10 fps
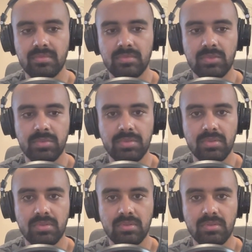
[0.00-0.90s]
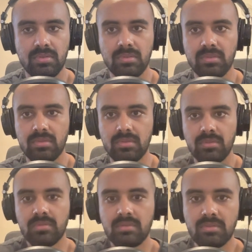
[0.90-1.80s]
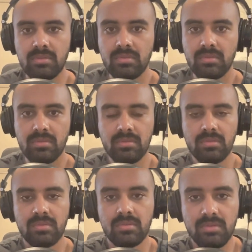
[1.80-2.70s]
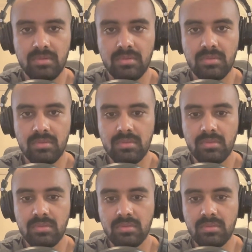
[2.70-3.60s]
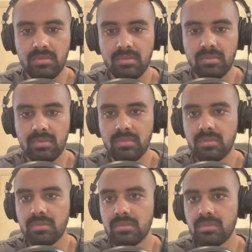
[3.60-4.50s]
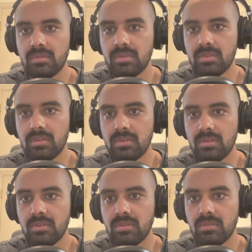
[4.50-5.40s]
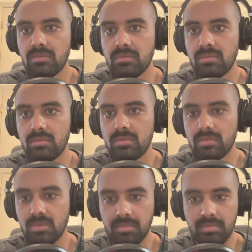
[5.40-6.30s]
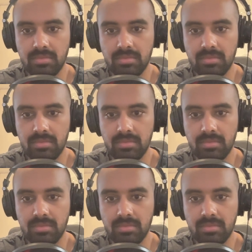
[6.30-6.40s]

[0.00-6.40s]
[no speech]